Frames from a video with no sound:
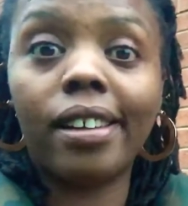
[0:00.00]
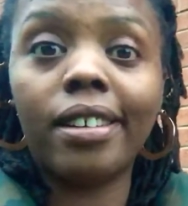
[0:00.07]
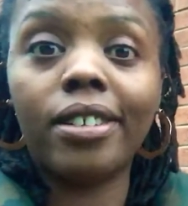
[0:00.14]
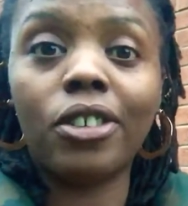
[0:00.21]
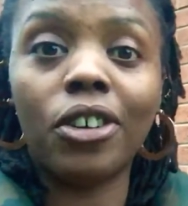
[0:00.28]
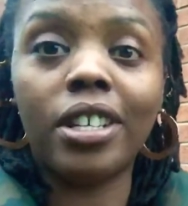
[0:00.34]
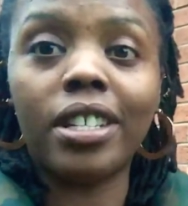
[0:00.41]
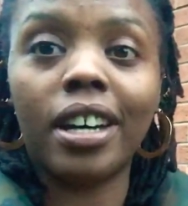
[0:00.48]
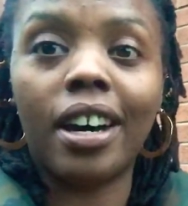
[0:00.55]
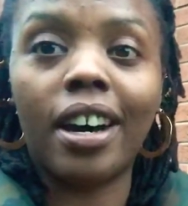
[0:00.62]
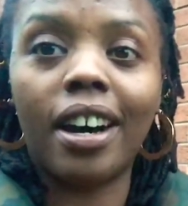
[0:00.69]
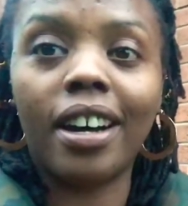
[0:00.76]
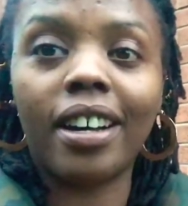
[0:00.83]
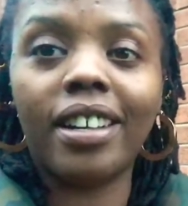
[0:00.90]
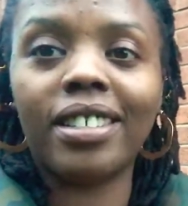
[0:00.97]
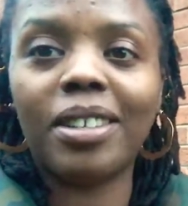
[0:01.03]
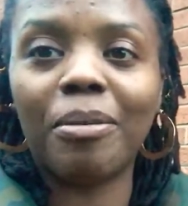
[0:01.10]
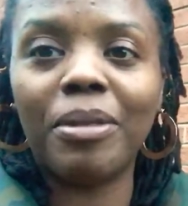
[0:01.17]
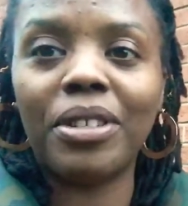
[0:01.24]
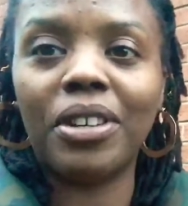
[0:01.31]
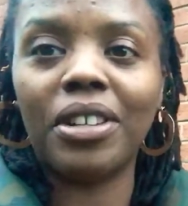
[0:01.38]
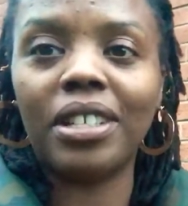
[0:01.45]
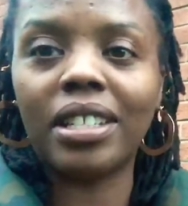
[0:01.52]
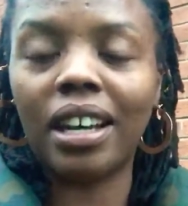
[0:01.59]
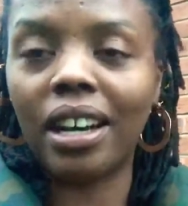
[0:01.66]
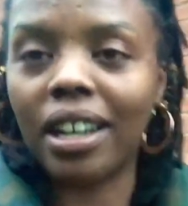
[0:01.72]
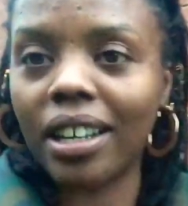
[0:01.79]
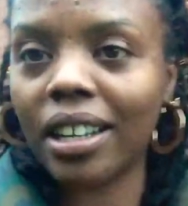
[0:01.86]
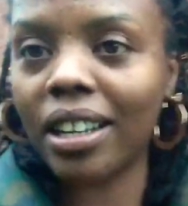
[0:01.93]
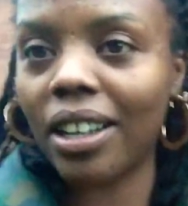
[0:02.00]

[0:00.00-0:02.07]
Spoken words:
don't talk, somebody don't talk.